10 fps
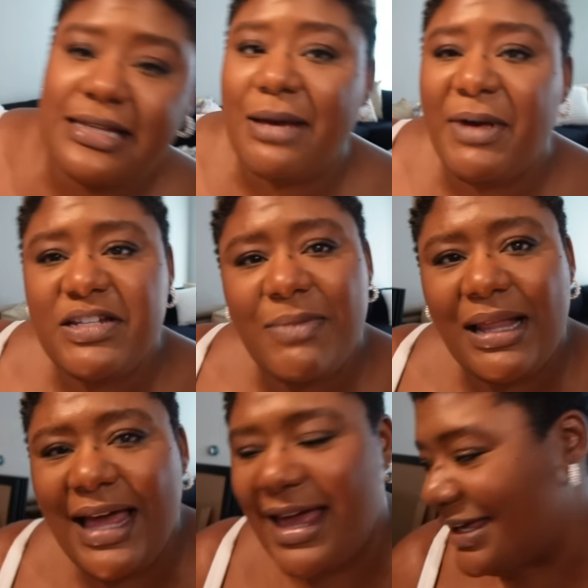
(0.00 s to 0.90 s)
stop itching my
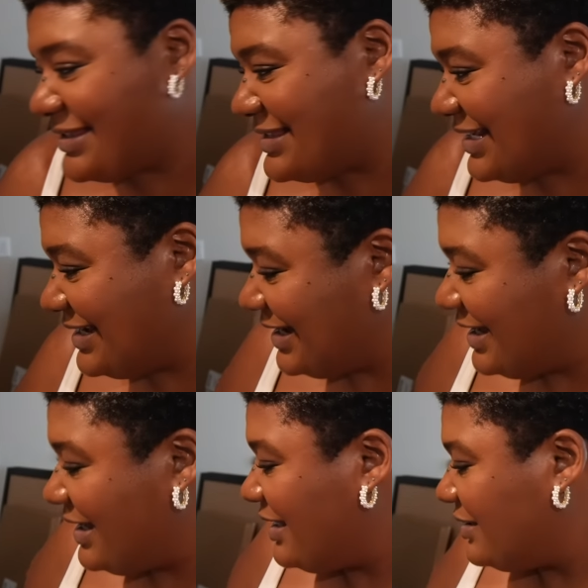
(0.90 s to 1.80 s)
legs.
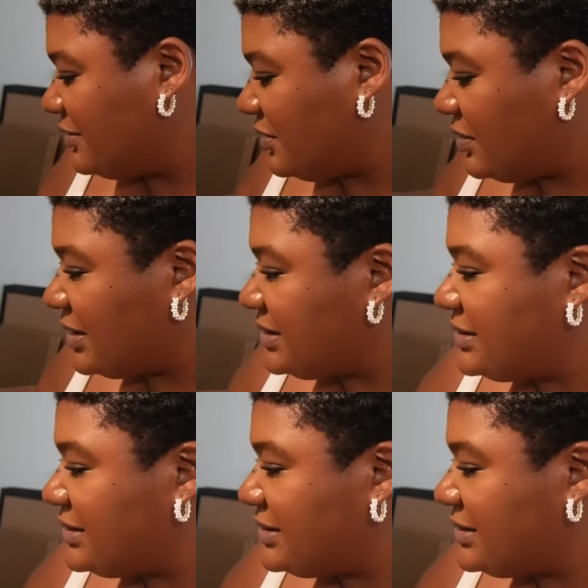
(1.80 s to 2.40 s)
Lord.